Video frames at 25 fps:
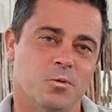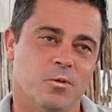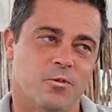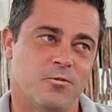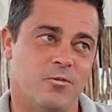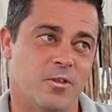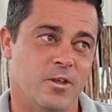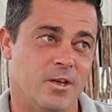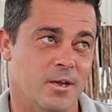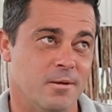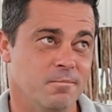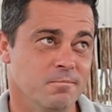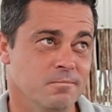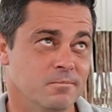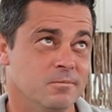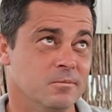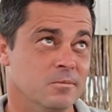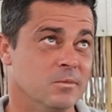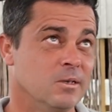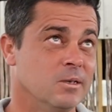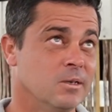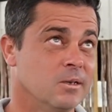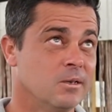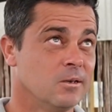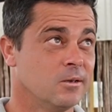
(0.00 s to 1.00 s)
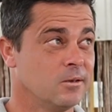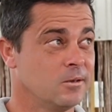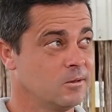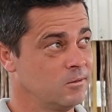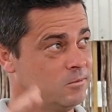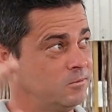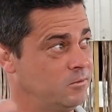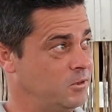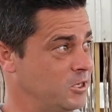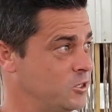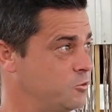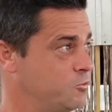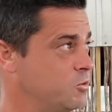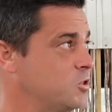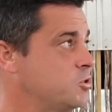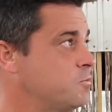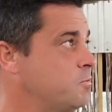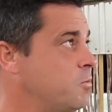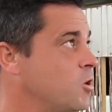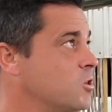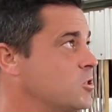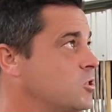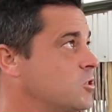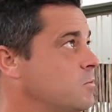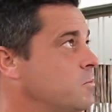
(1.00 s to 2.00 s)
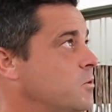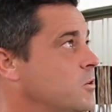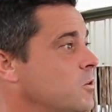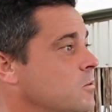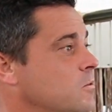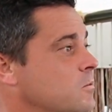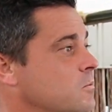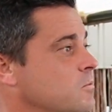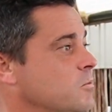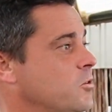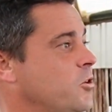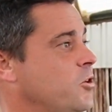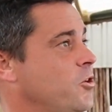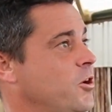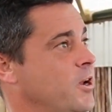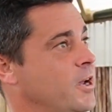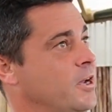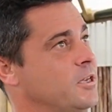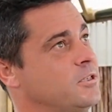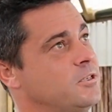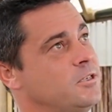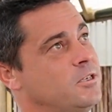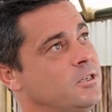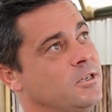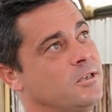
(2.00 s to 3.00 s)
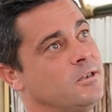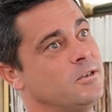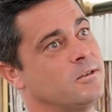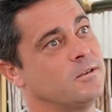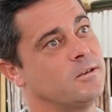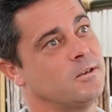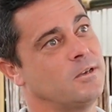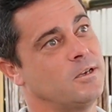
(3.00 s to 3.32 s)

with them, this was possible, creating